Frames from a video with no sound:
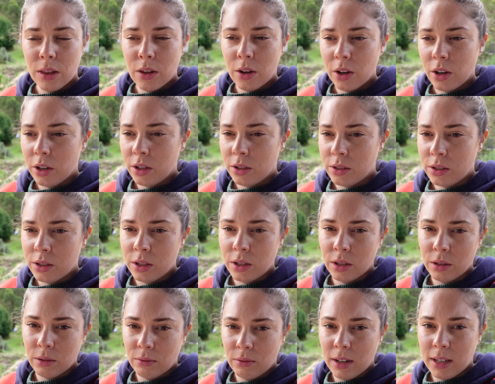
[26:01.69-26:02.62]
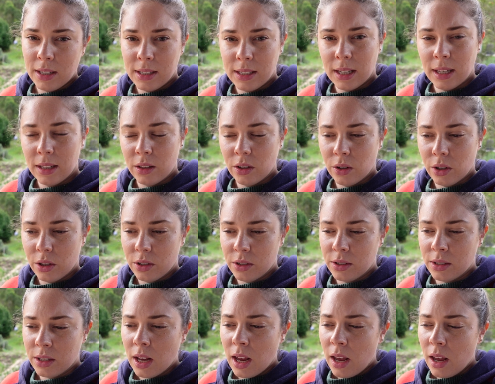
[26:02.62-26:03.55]
those to reset
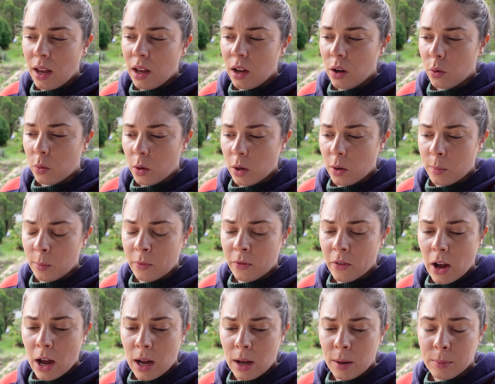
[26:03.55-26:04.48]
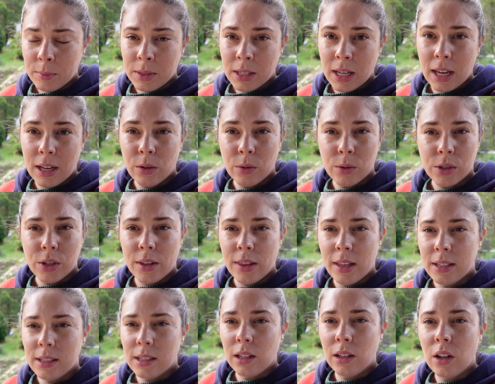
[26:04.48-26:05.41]
those worm farms. And also
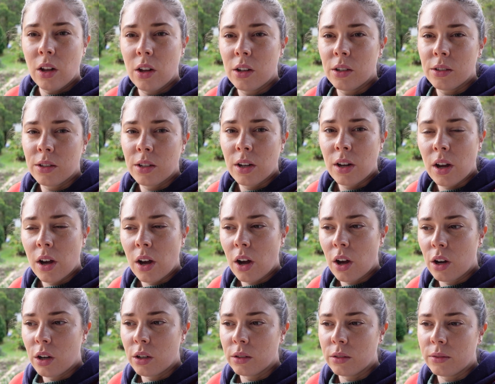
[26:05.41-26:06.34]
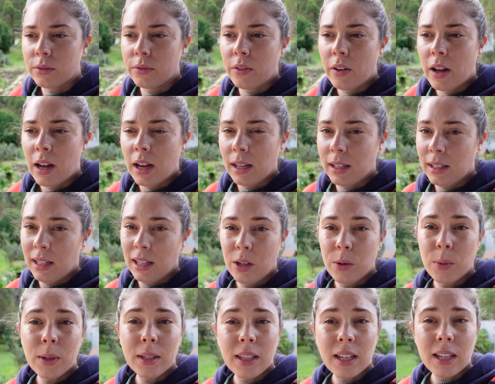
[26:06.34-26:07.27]
there's a lot of
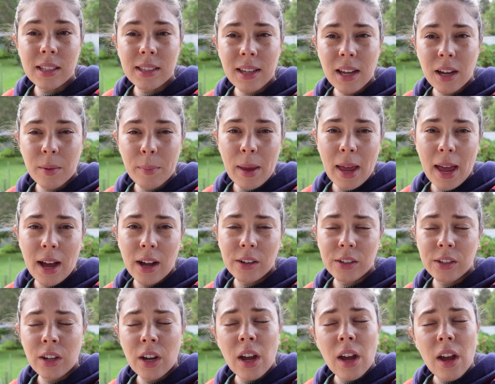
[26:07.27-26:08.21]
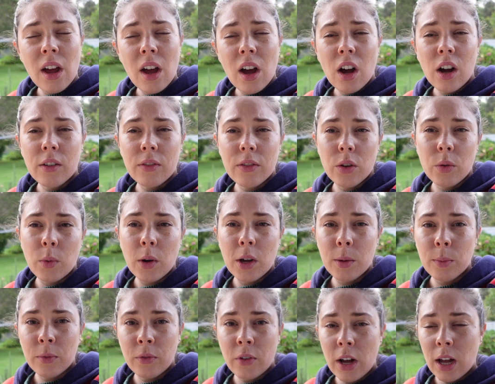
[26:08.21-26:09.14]
liquid that's come out of the
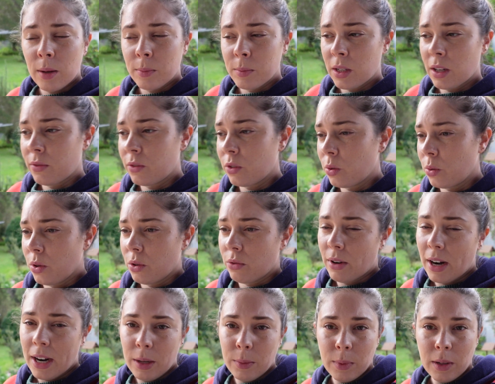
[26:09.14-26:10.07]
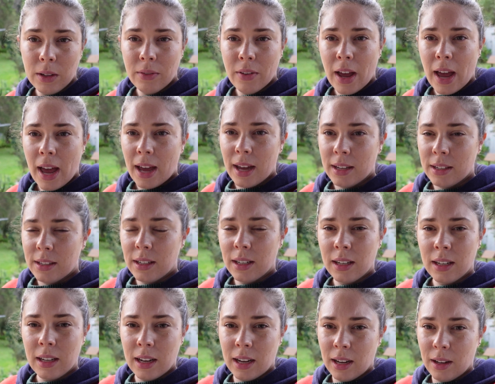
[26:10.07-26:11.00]
worm farms after all the rain we've had.
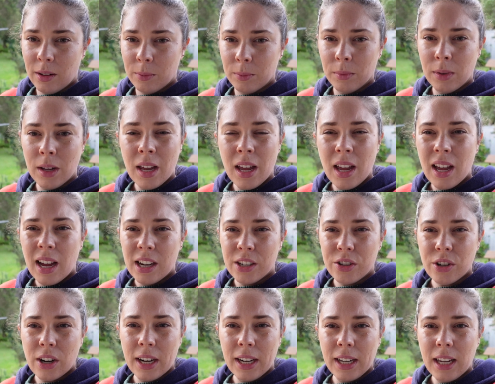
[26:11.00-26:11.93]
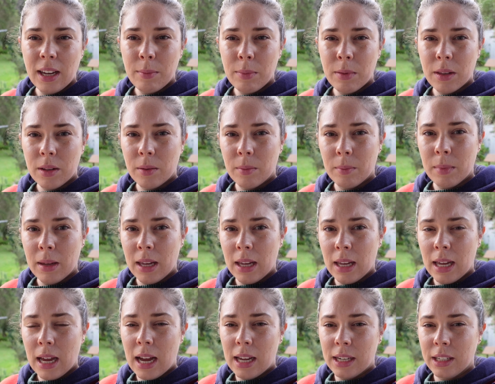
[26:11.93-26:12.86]
I try to keep them
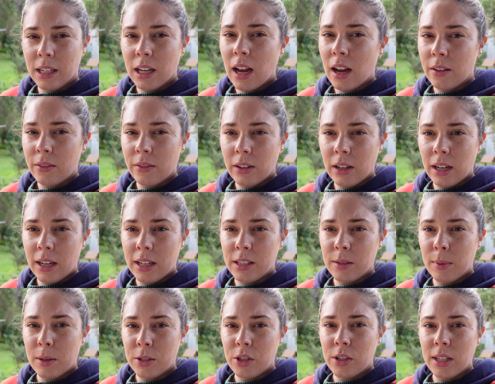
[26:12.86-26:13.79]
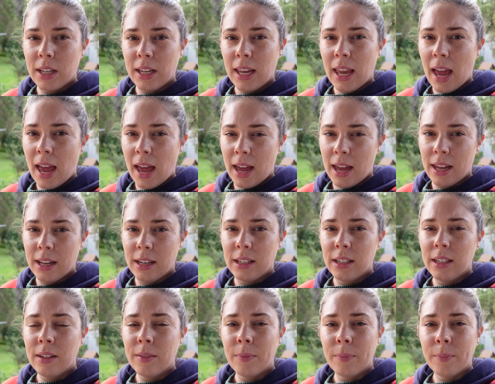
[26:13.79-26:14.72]
under cover as much as I
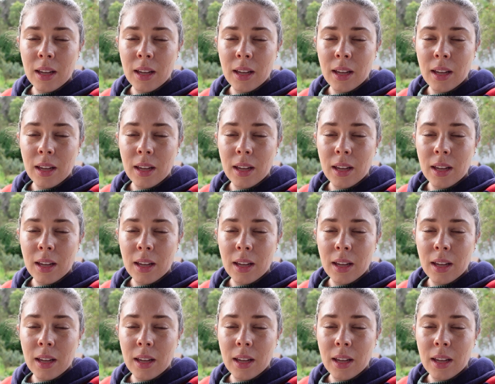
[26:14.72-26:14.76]
can,